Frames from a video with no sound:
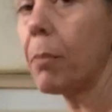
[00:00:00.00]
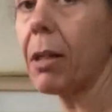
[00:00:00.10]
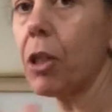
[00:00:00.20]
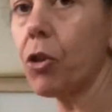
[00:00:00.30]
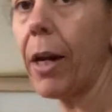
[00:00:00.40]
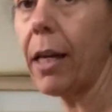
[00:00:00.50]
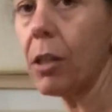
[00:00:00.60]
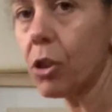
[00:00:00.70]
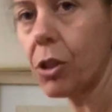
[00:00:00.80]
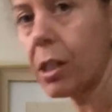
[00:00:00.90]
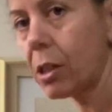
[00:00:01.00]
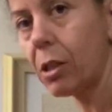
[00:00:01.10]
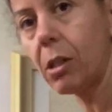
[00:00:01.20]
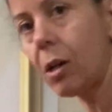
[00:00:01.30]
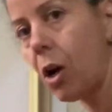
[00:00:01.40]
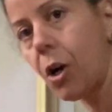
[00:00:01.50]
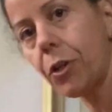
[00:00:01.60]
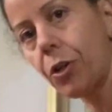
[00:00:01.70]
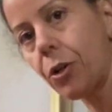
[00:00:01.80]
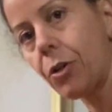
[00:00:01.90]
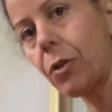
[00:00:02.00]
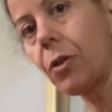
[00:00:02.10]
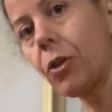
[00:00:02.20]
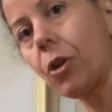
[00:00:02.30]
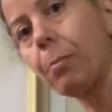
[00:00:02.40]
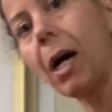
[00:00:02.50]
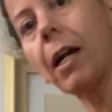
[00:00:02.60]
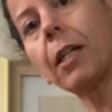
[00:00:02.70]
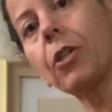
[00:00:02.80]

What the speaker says: because your hands are still on your body,